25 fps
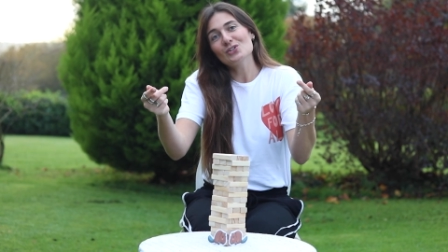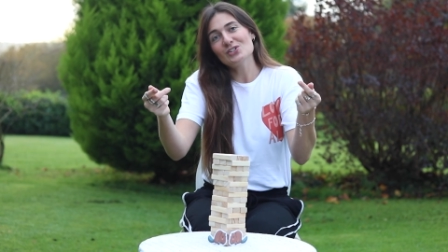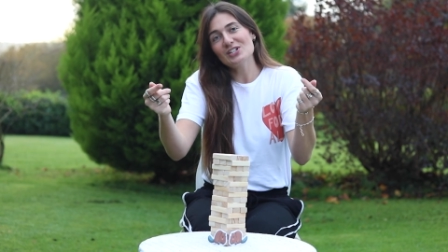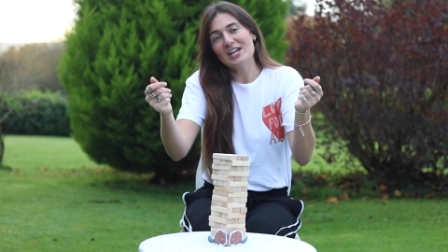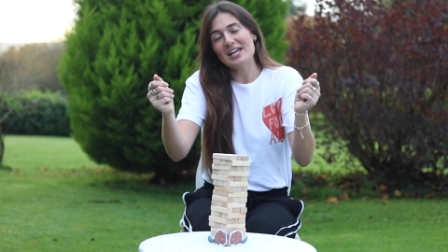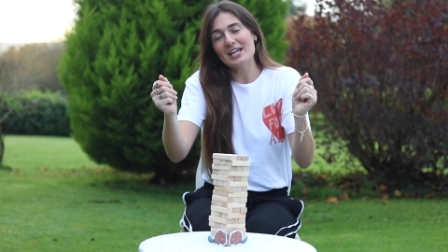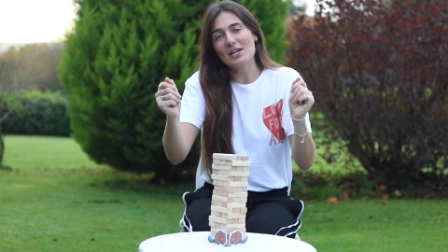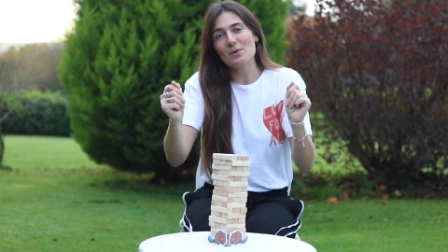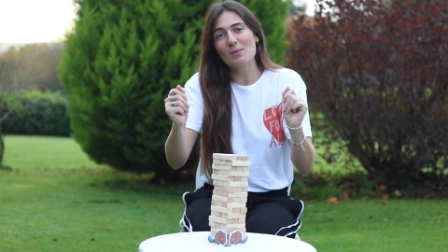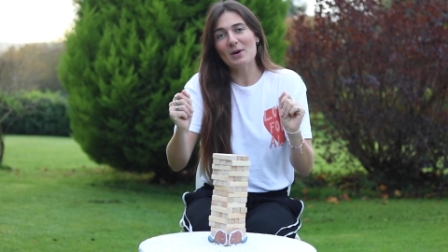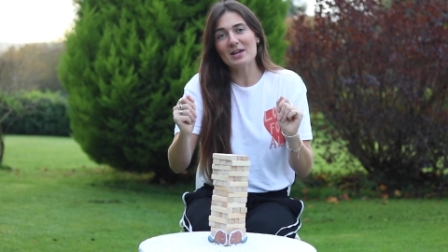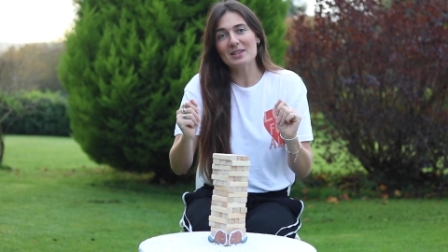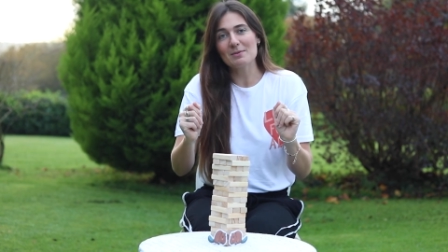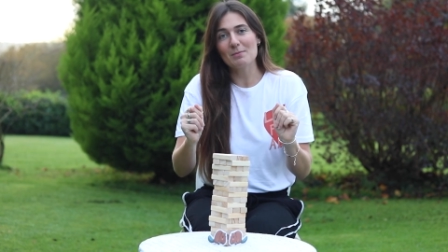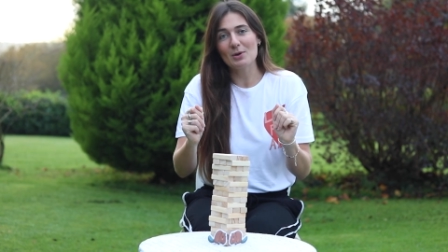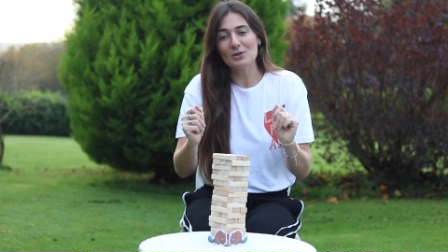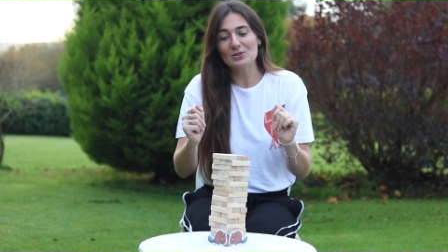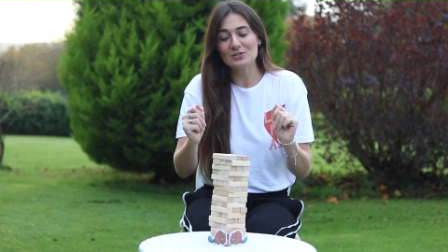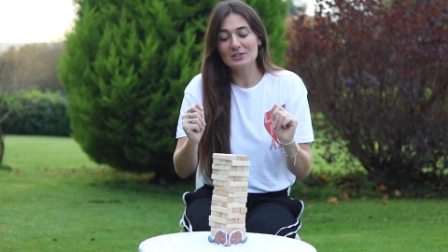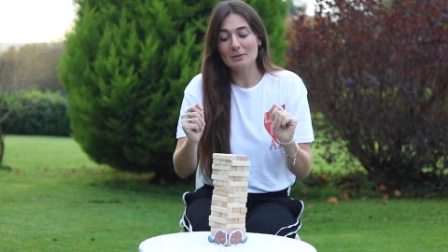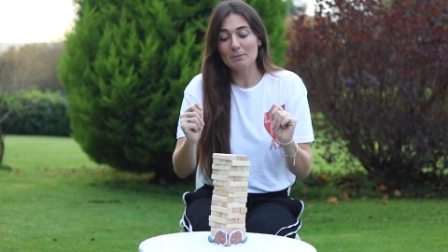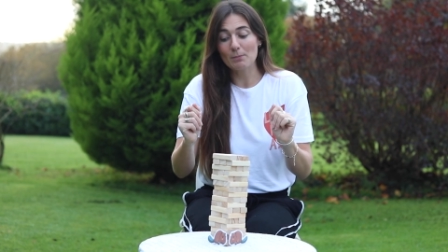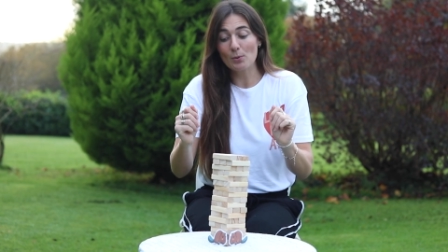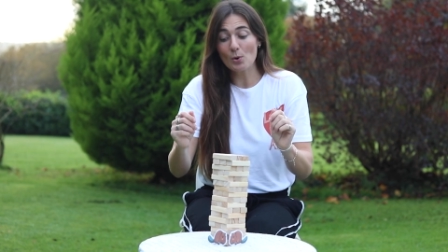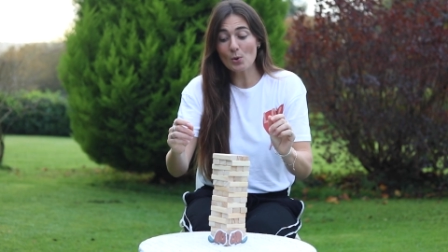You take away the
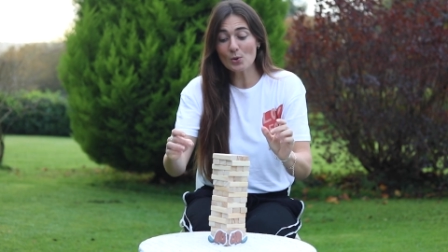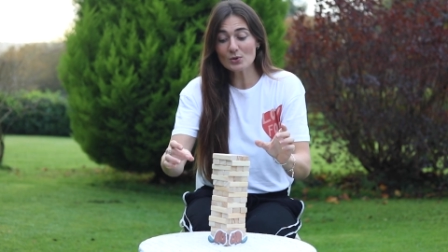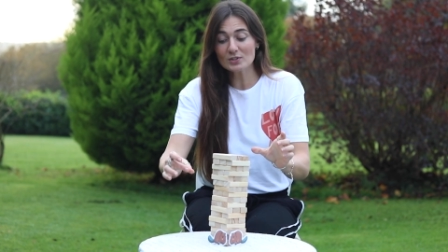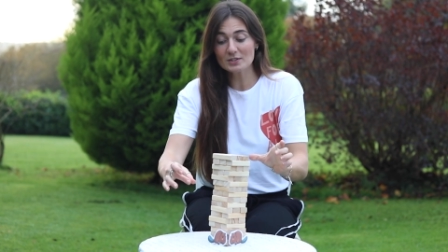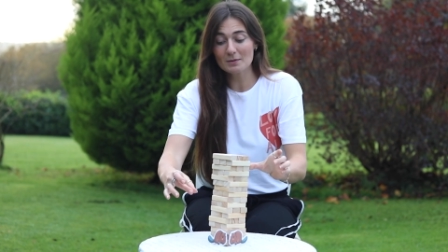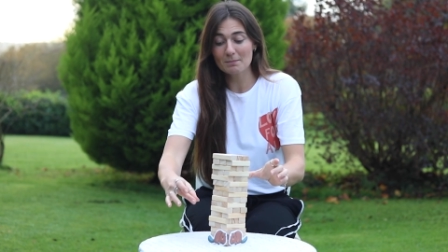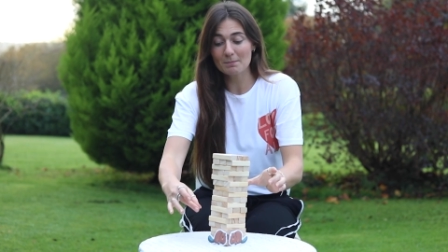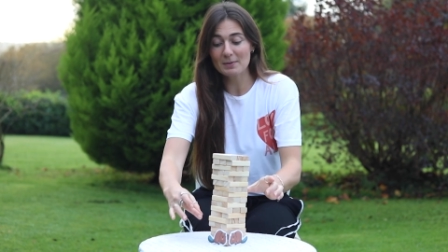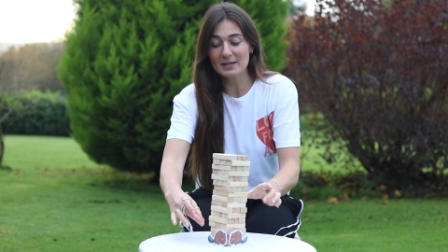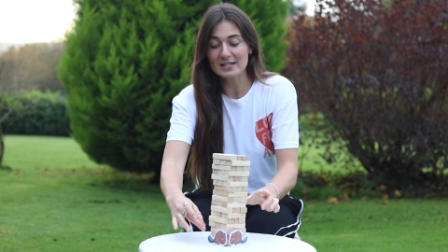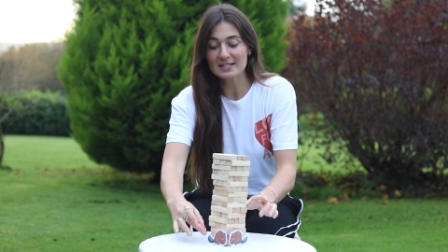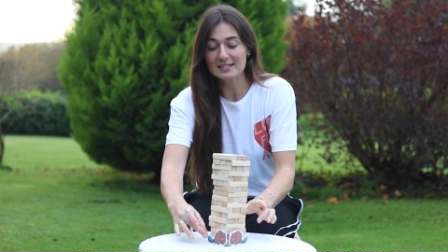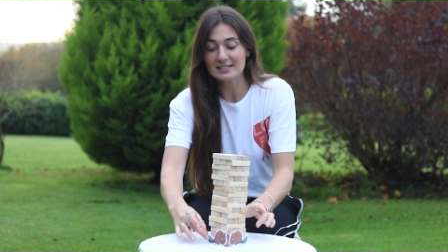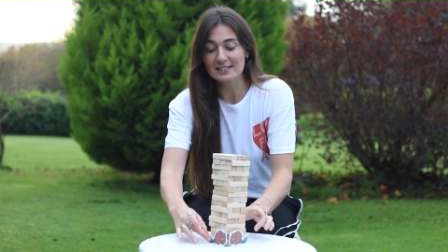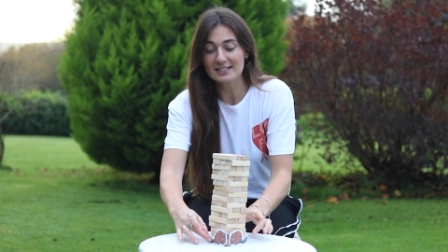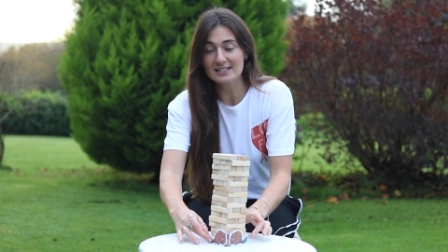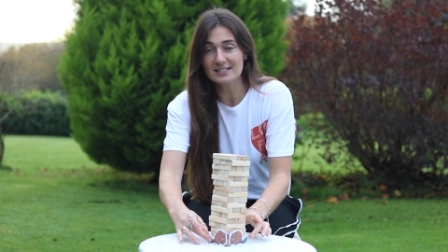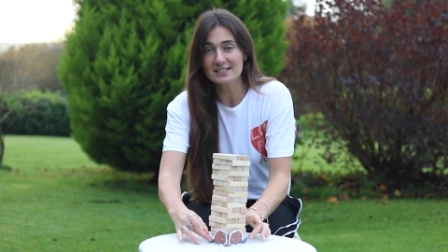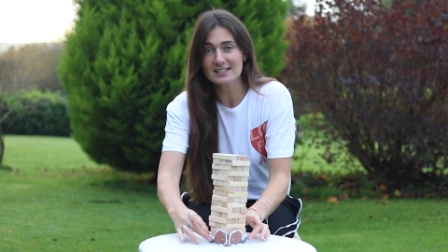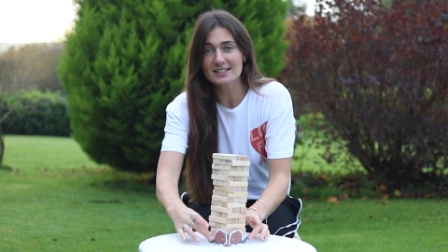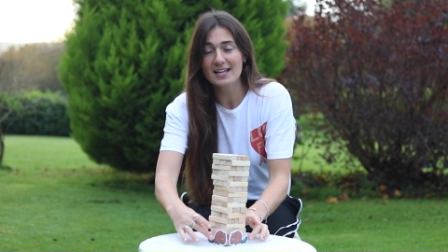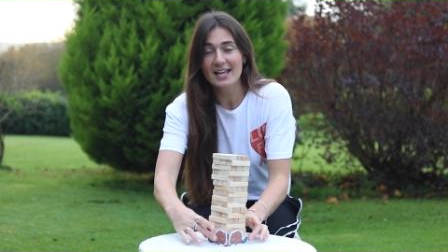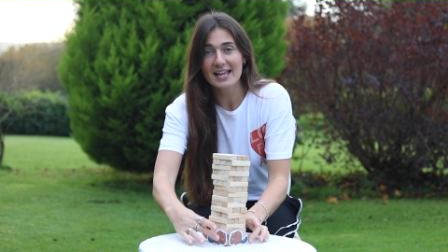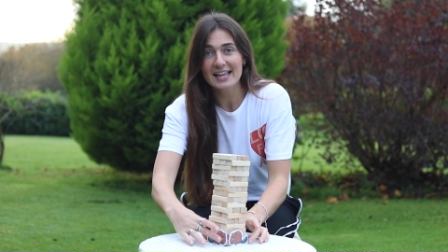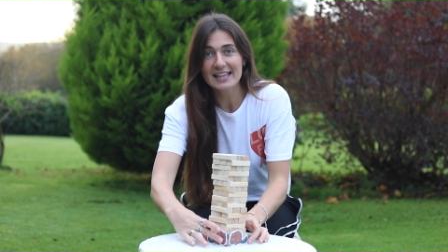most important
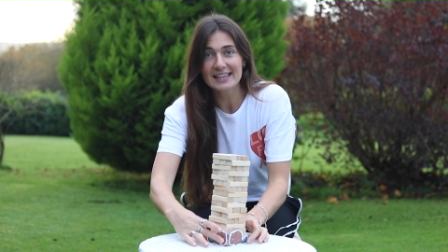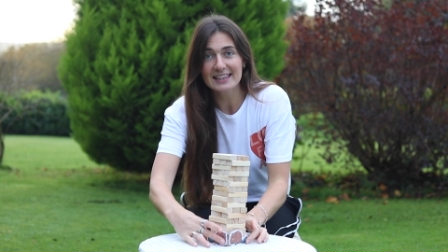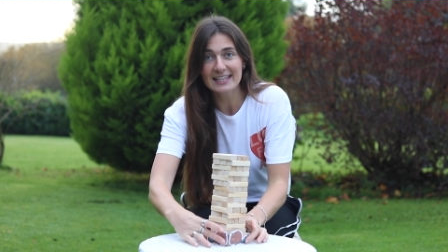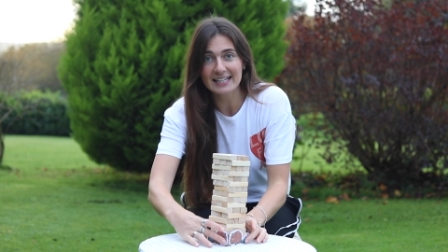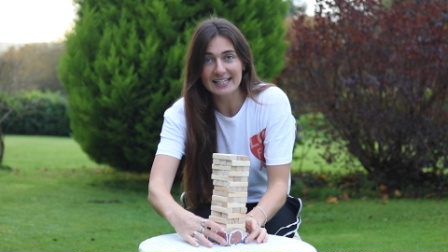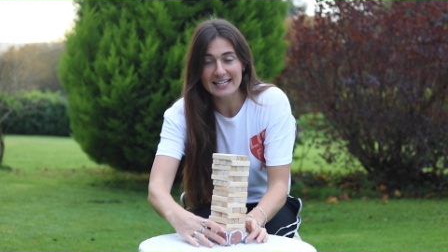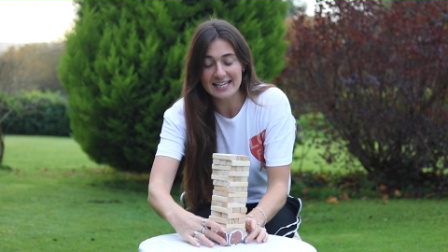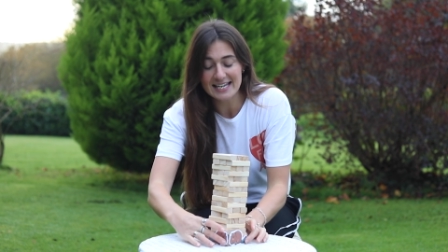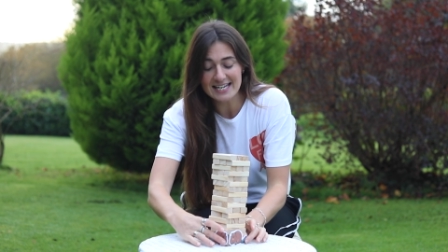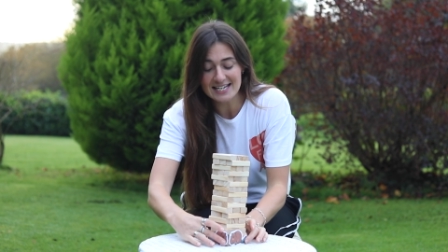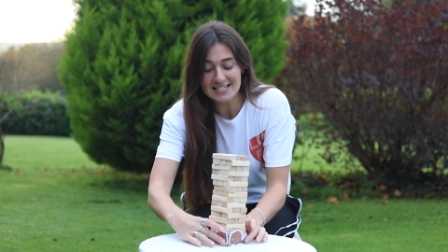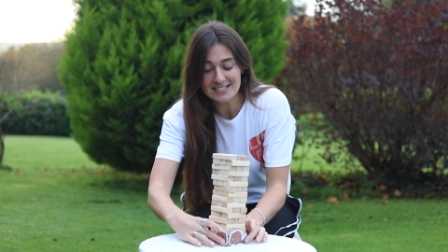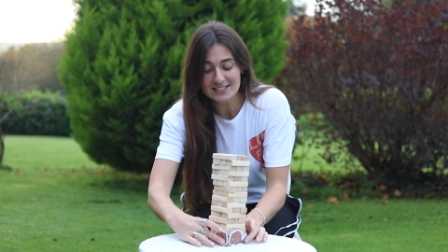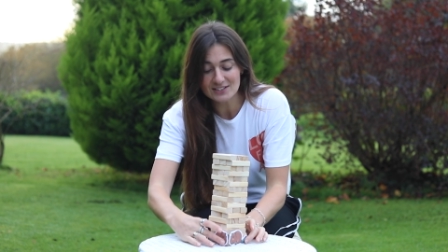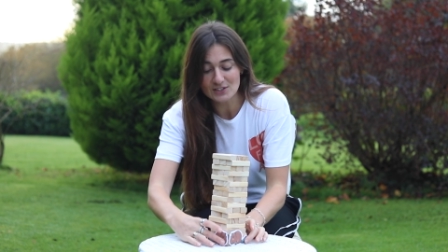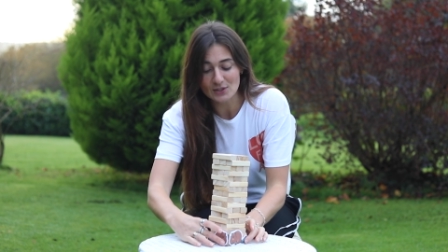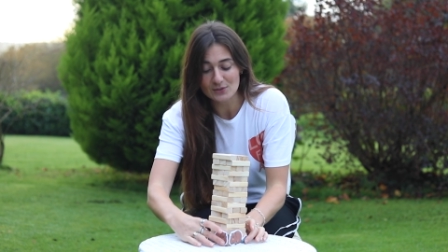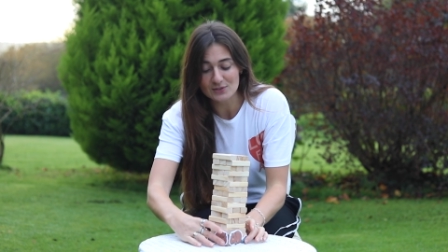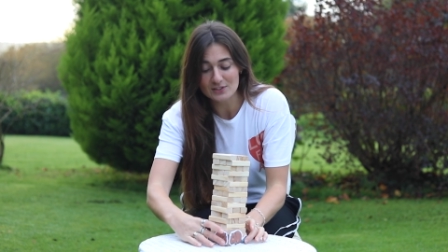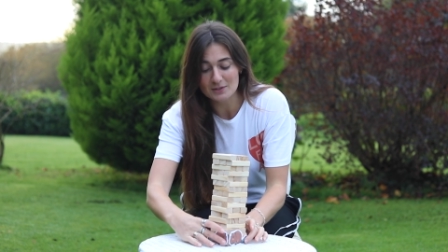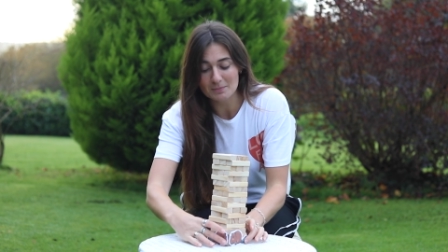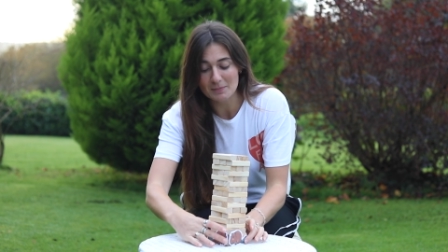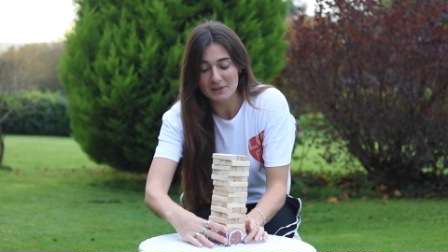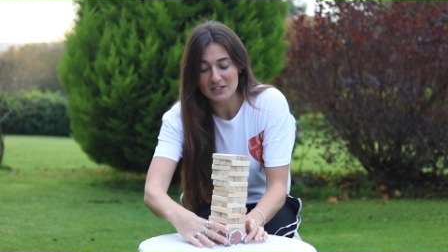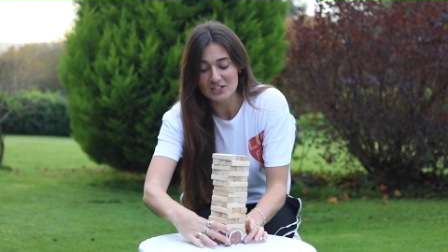pieces, the
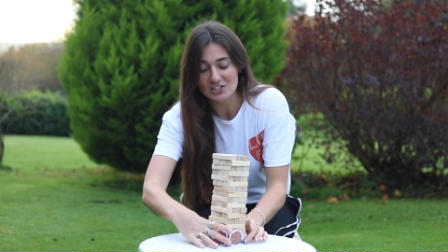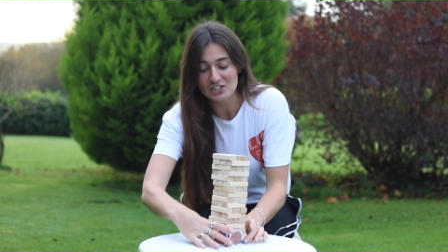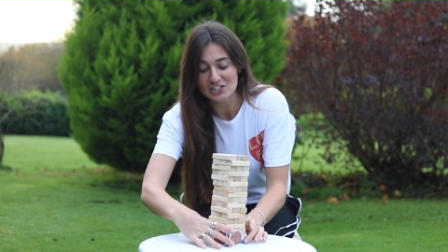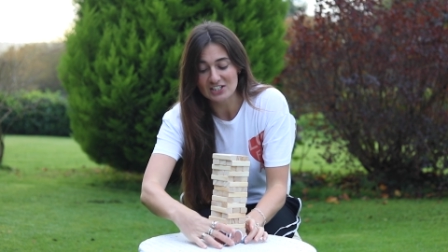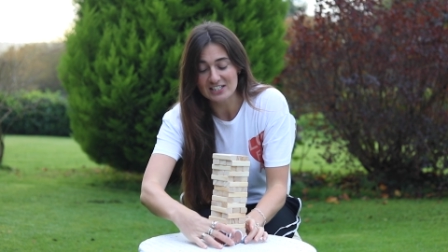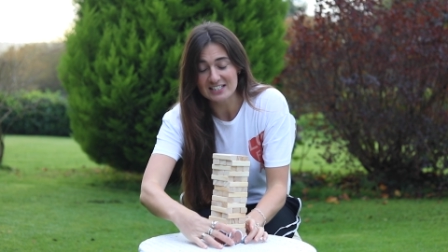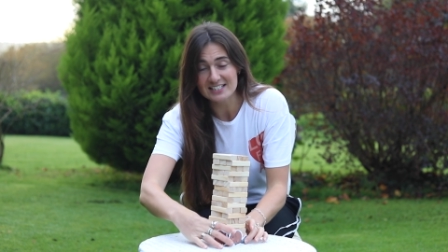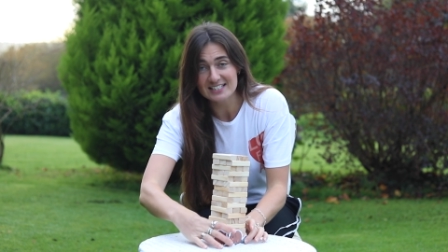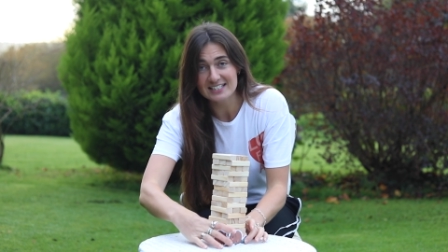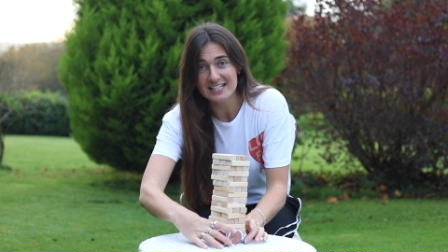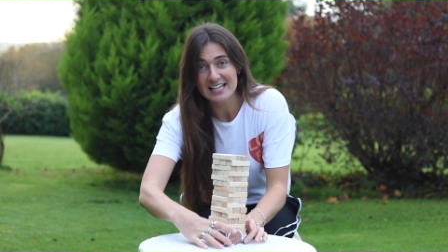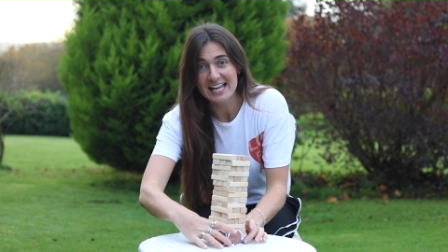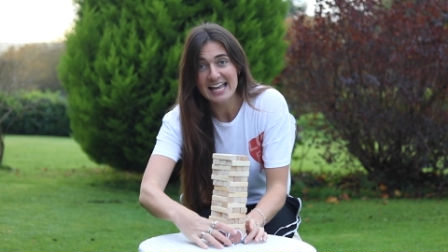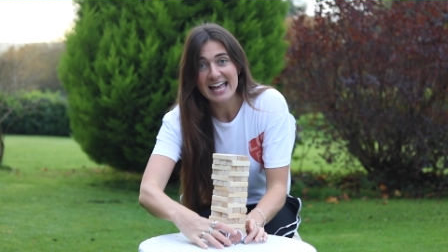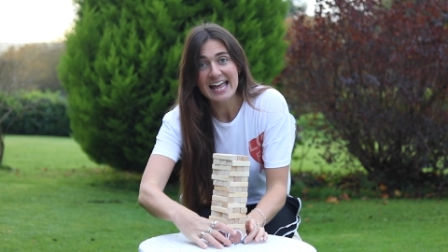keystone species,